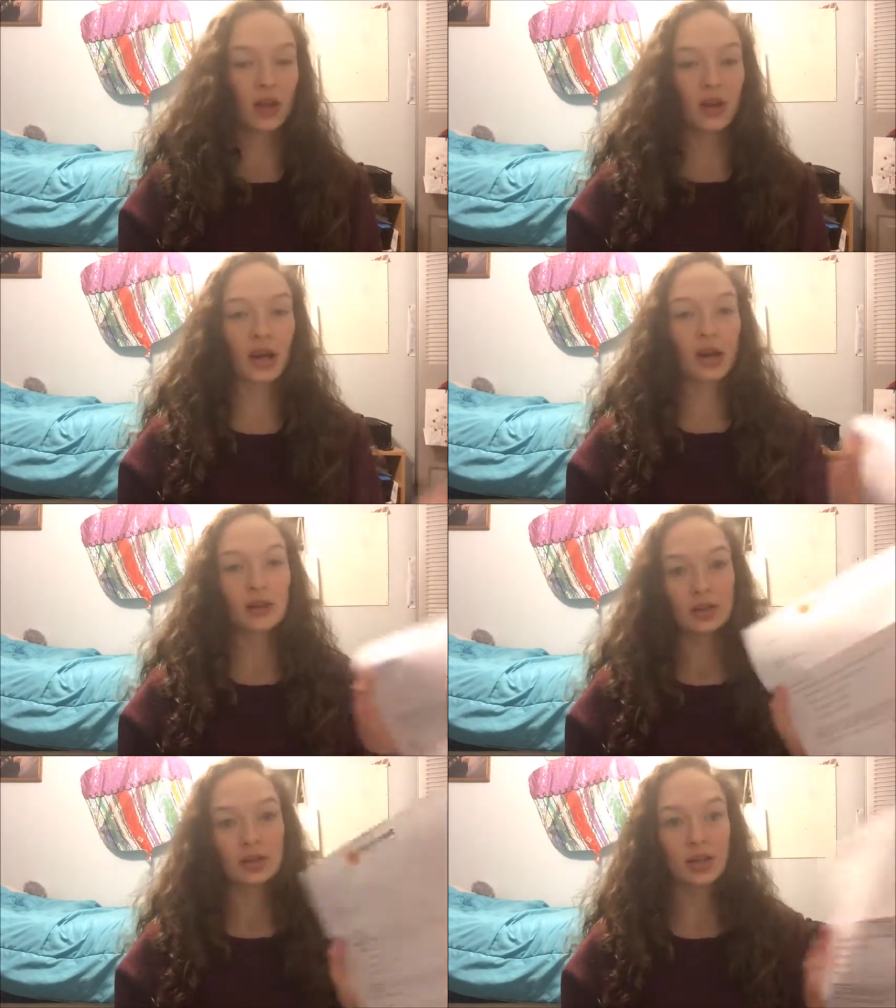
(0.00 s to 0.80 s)
and I
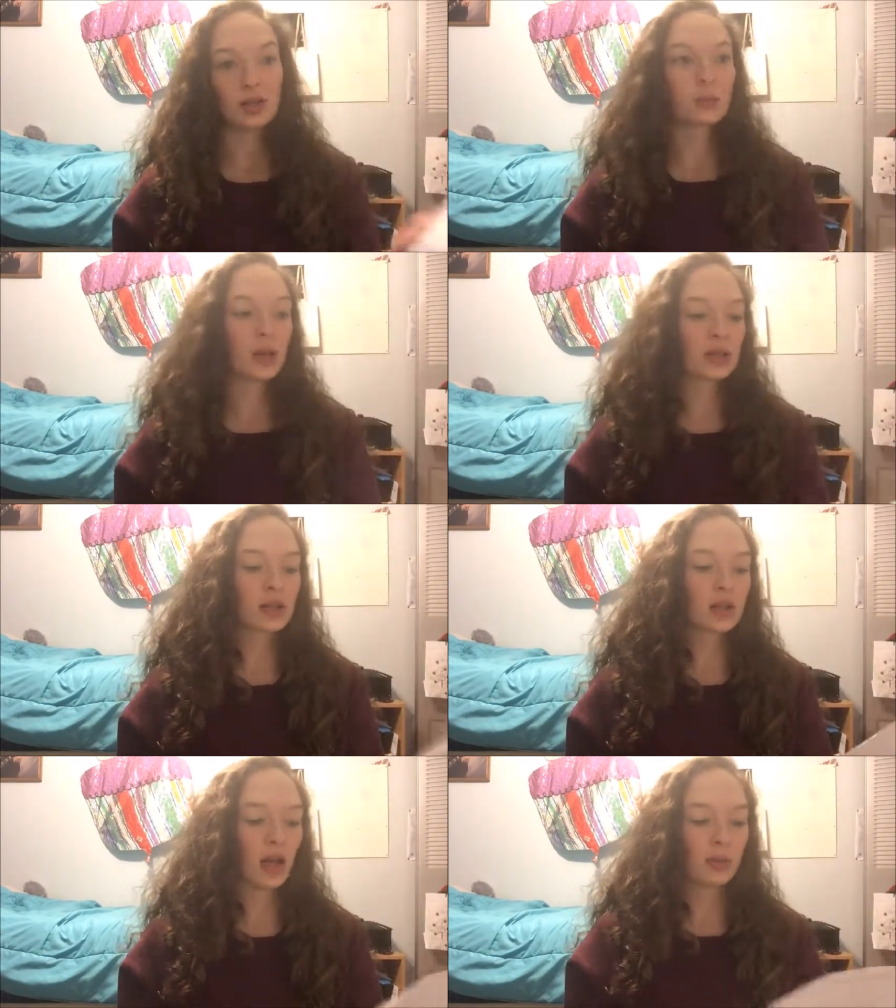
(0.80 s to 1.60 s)
got this letter
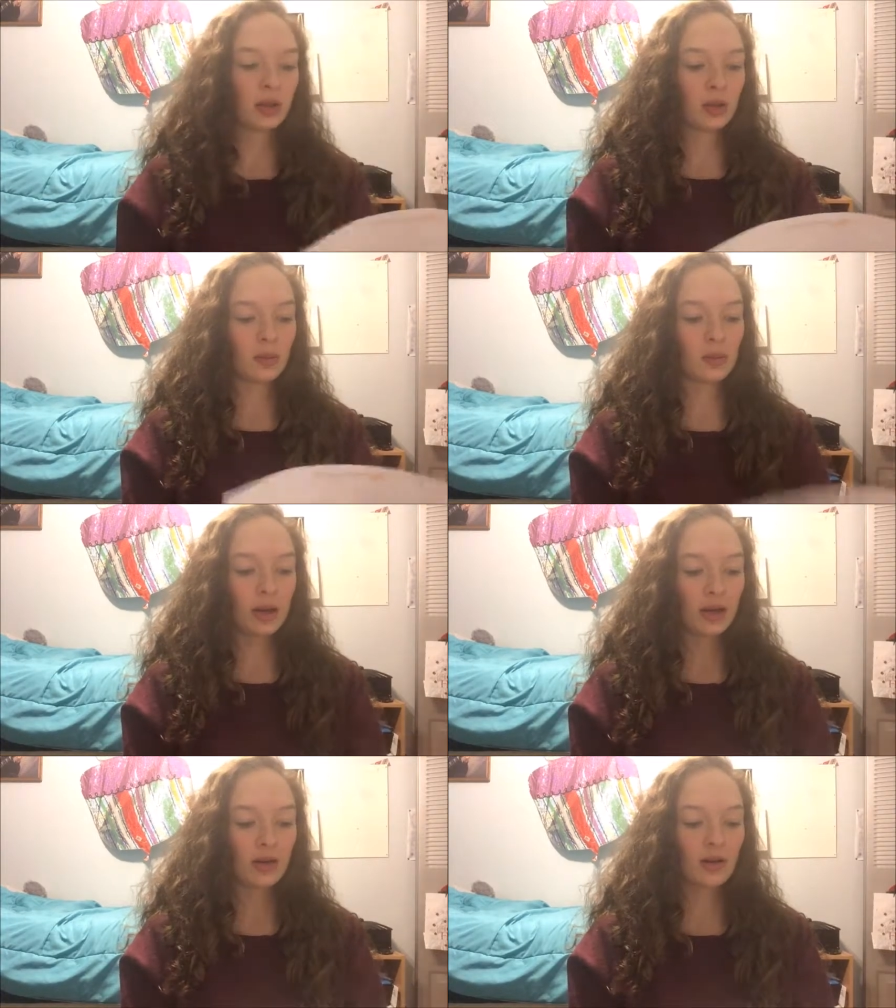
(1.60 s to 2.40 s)
basically updating me
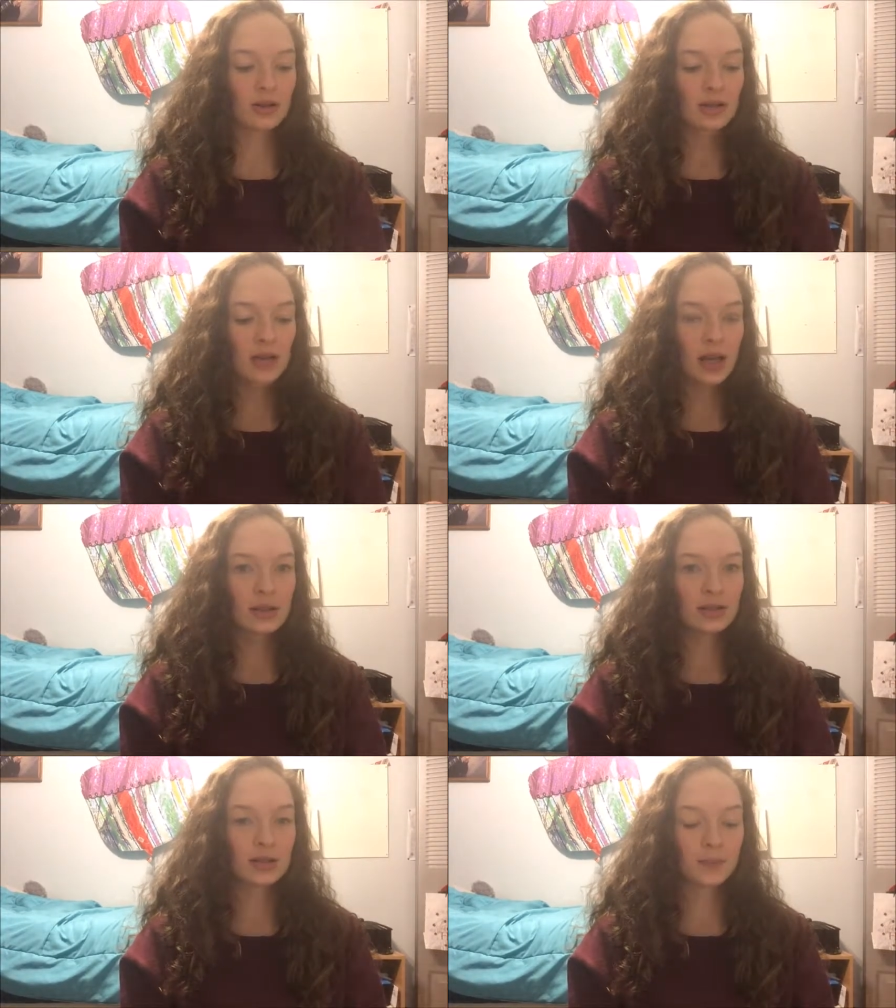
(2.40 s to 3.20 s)
about it. And all it
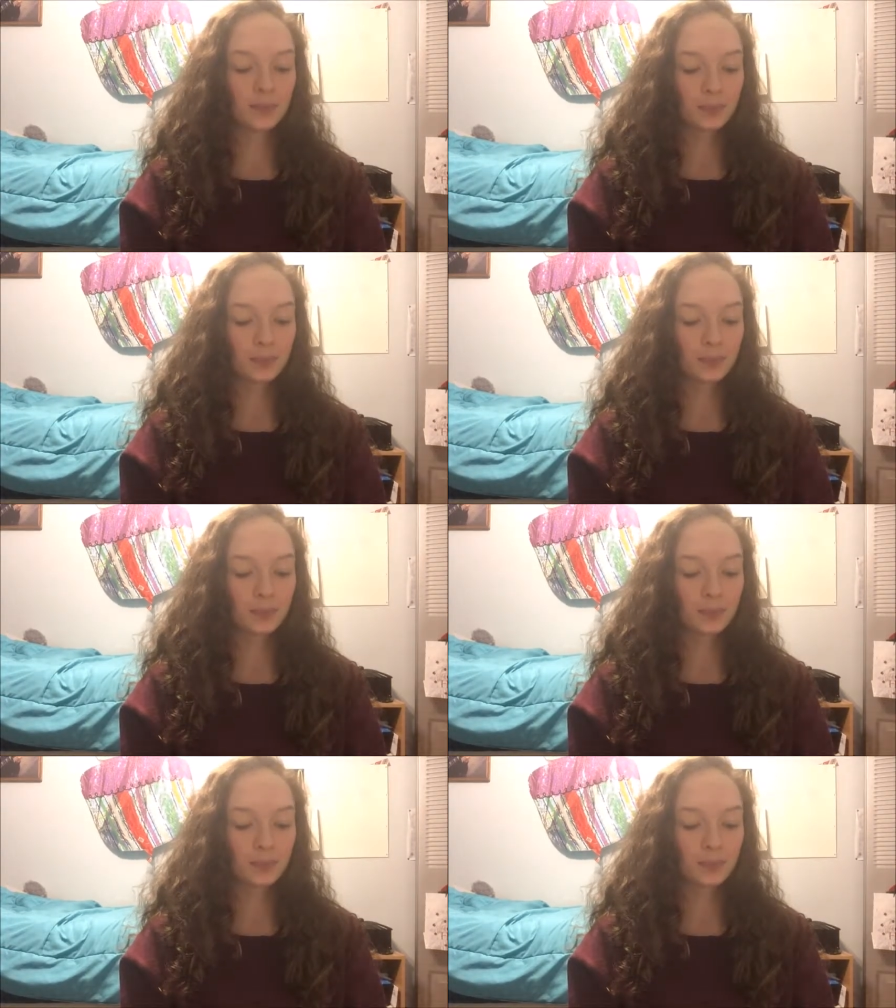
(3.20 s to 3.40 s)
says,